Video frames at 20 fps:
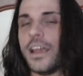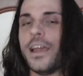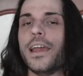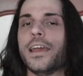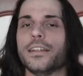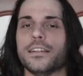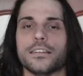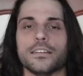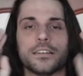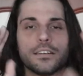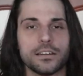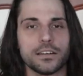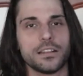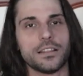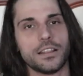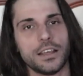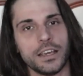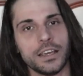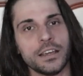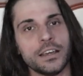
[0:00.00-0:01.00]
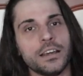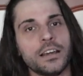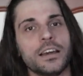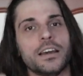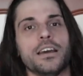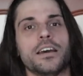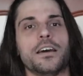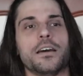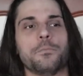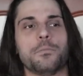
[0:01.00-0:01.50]
And another thing,
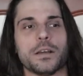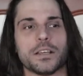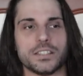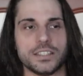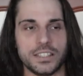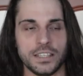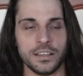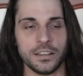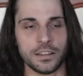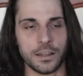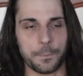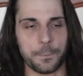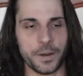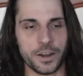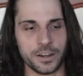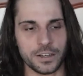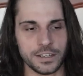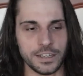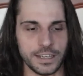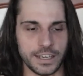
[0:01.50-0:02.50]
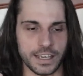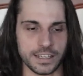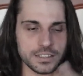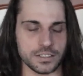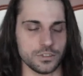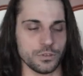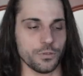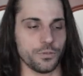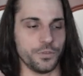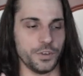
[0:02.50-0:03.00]
Maxxine apparently has a
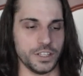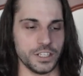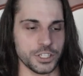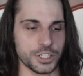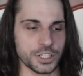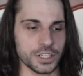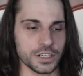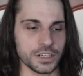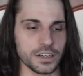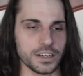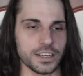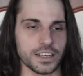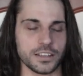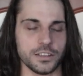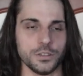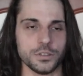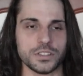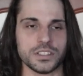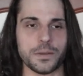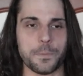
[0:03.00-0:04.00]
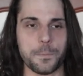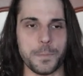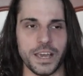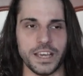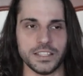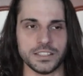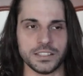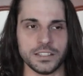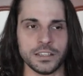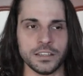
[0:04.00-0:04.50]
new finisher that looks
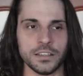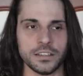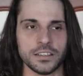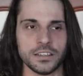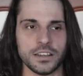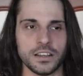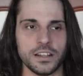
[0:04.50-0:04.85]
amazing.